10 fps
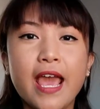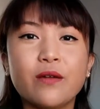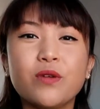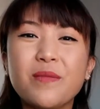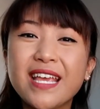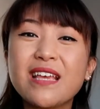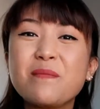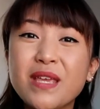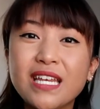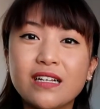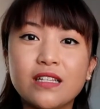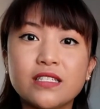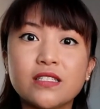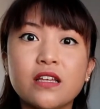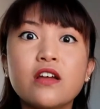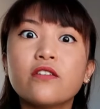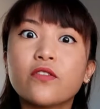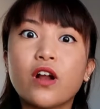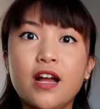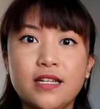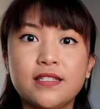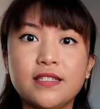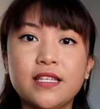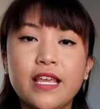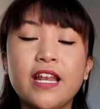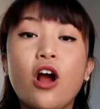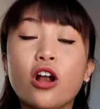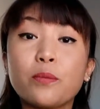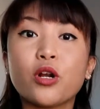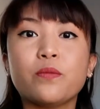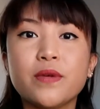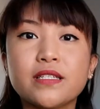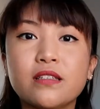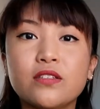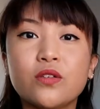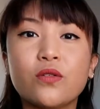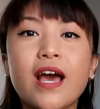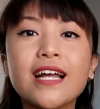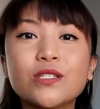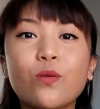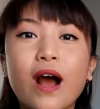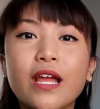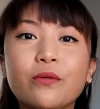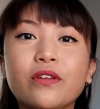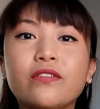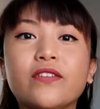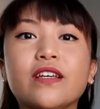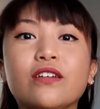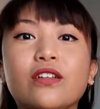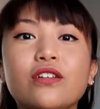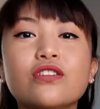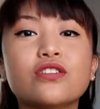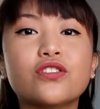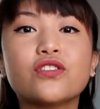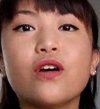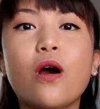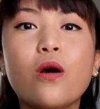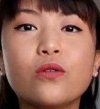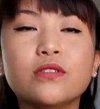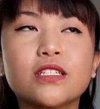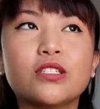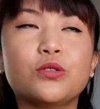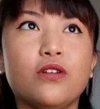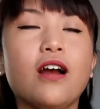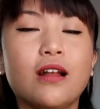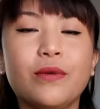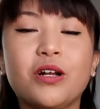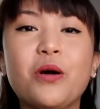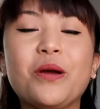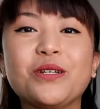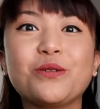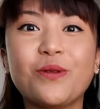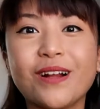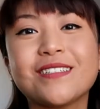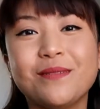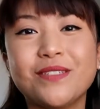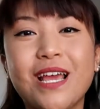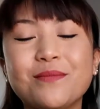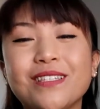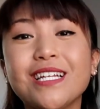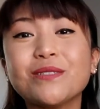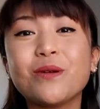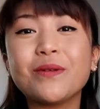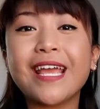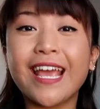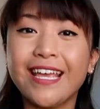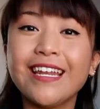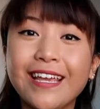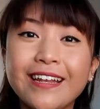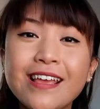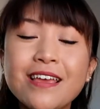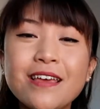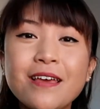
And we make it meaningless for us in our purpose. So that's why we feel so distraught about going to work sometimes. That's why we hate it.